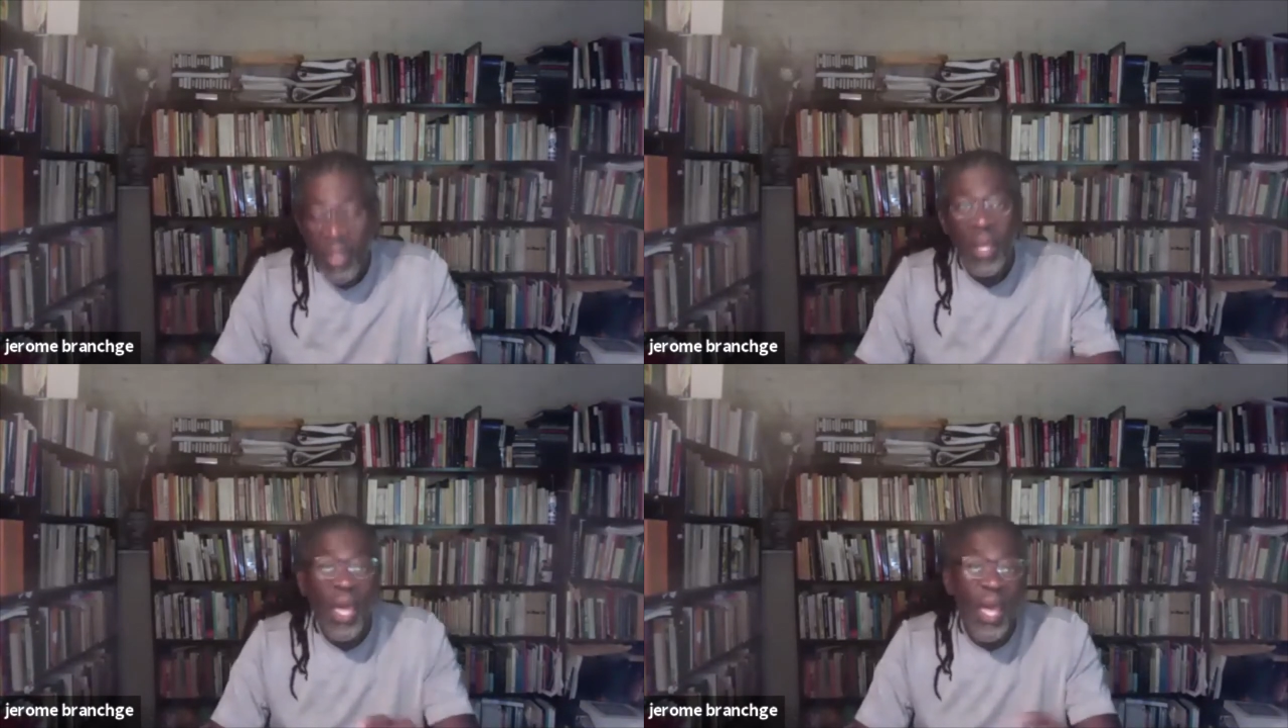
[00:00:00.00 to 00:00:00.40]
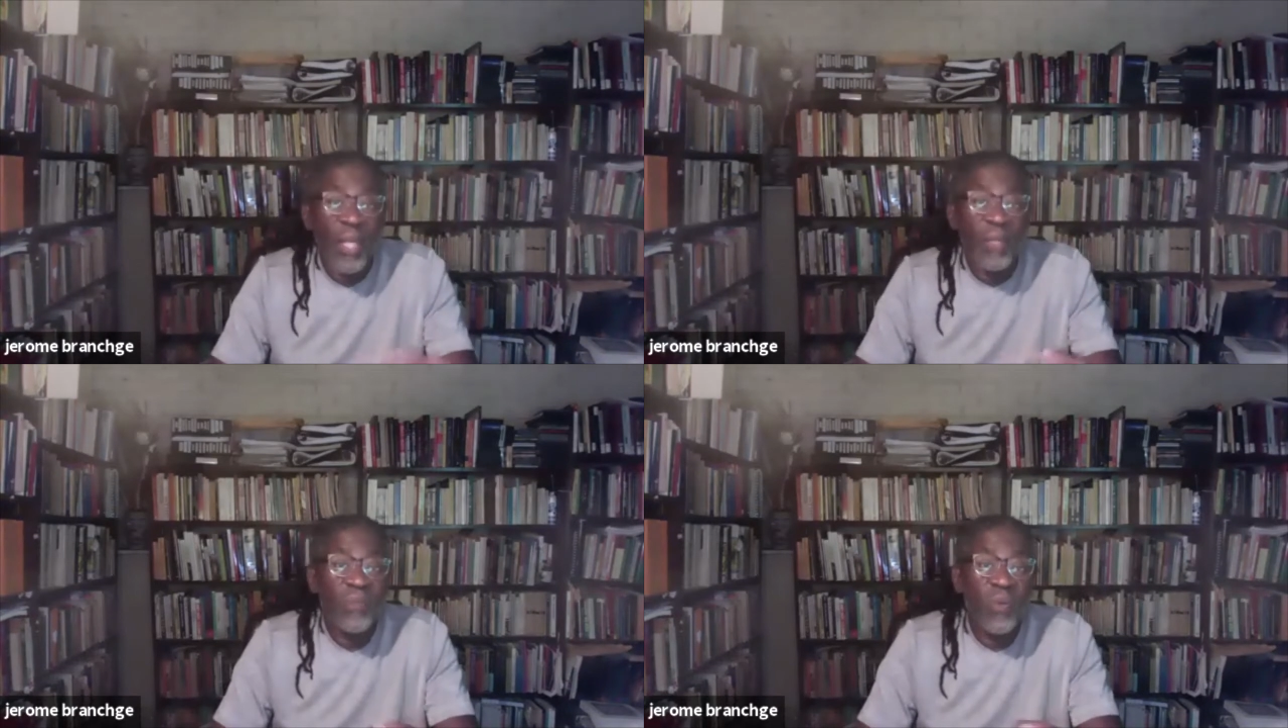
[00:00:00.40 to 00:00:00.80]
And
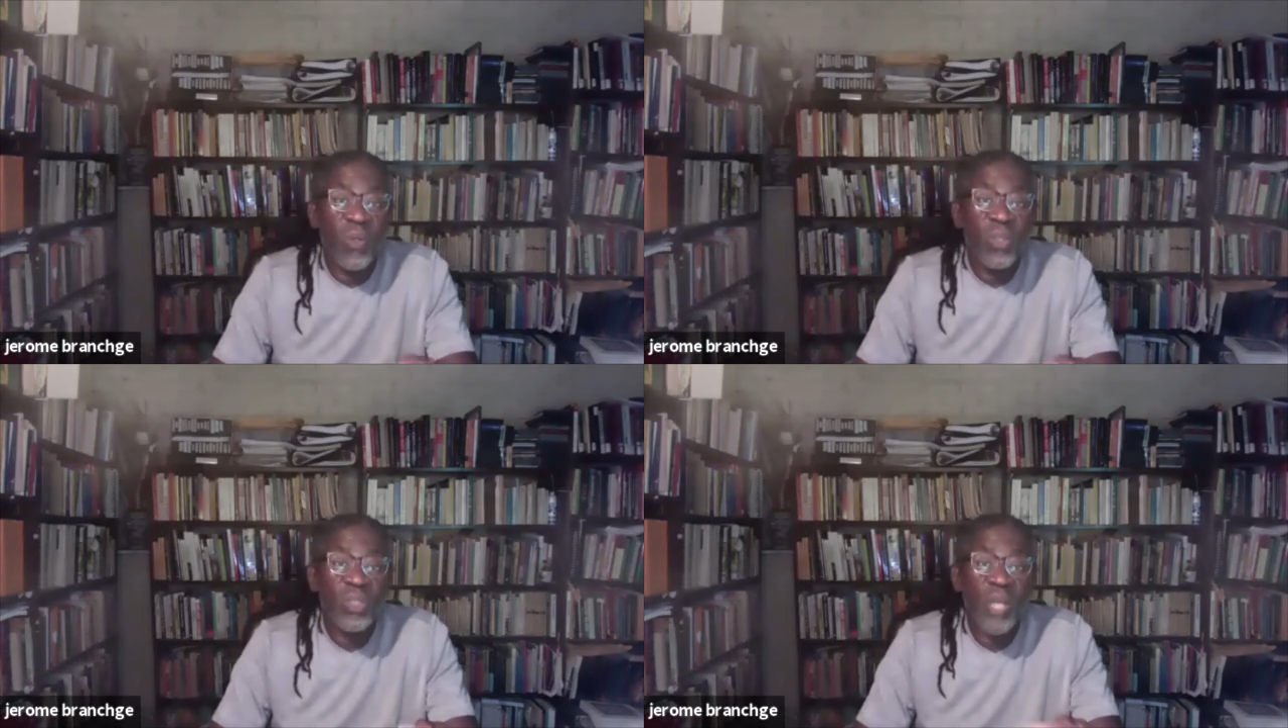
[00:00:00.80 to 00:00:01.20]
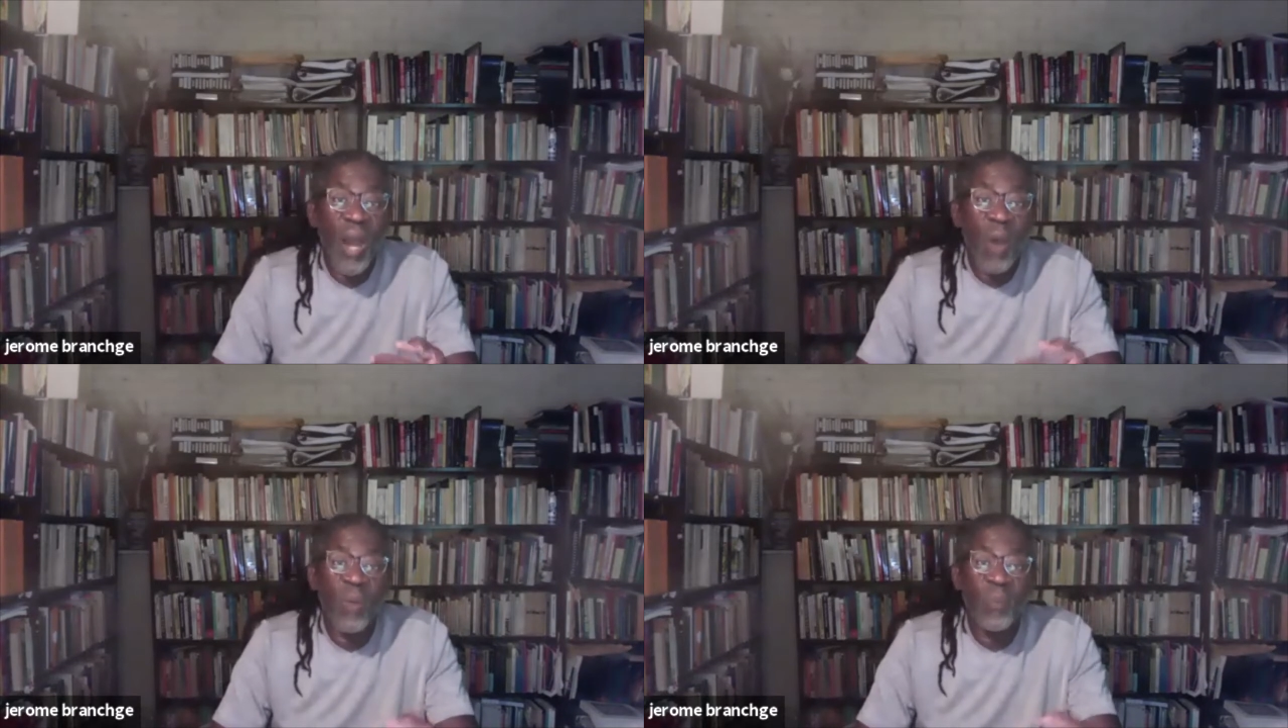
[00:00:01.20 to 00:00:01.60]
of course,
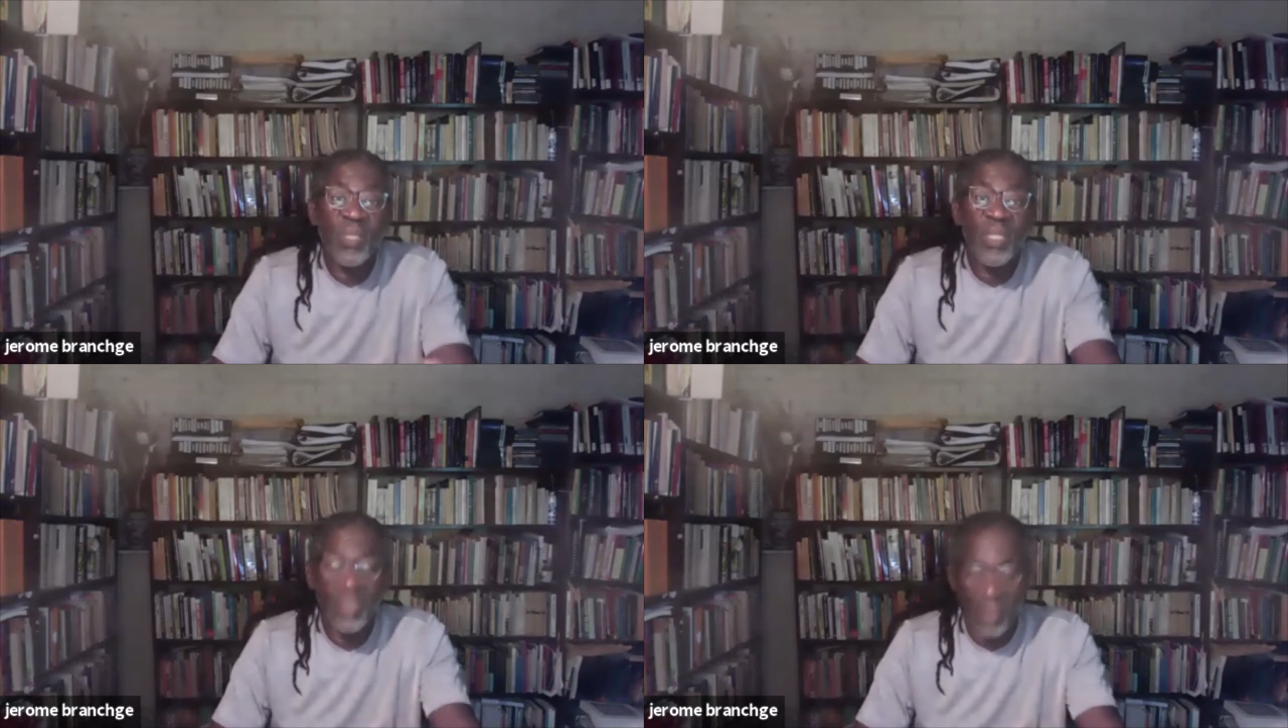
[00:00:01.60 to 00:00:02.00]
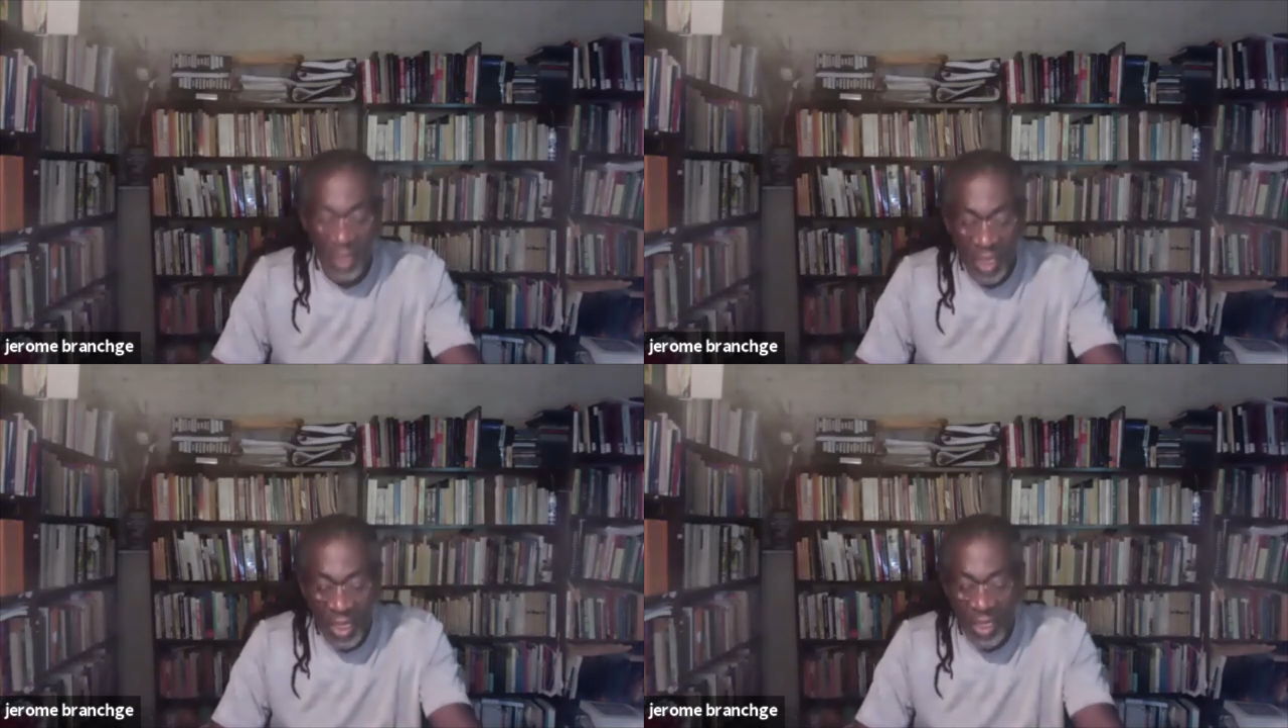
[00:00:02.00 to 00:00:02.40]
our place
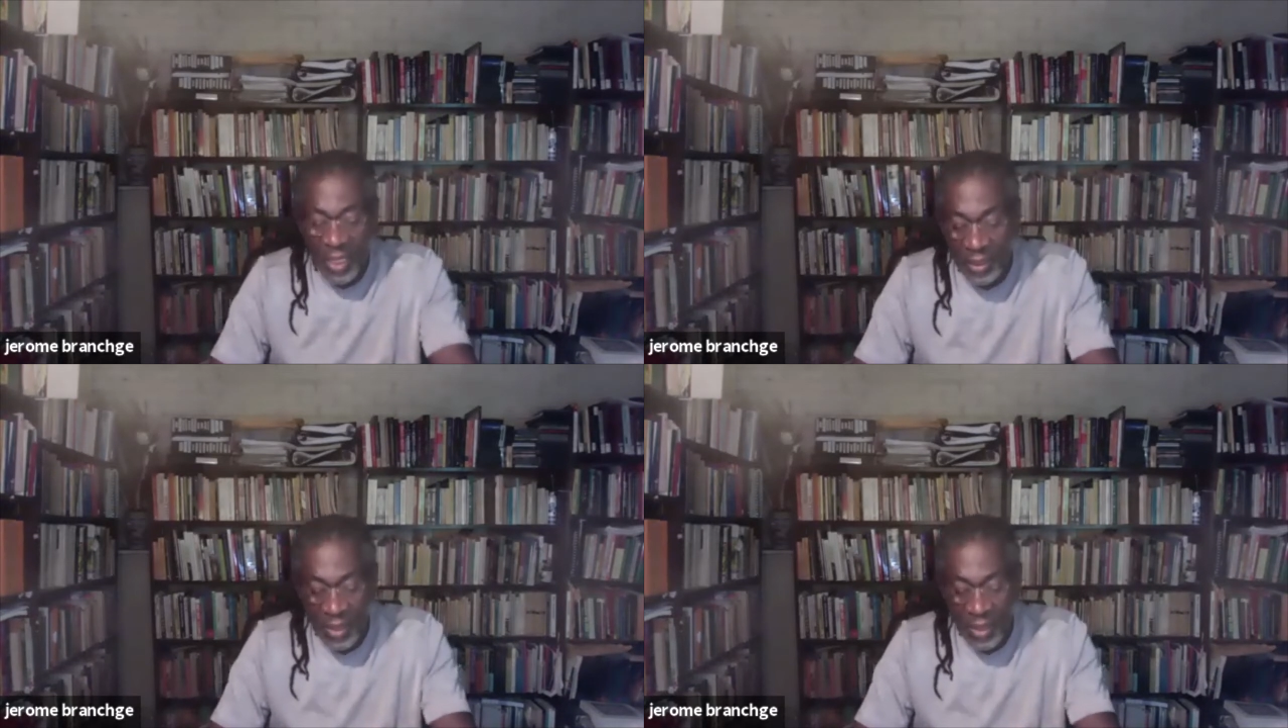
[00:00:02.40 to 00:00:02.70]
in it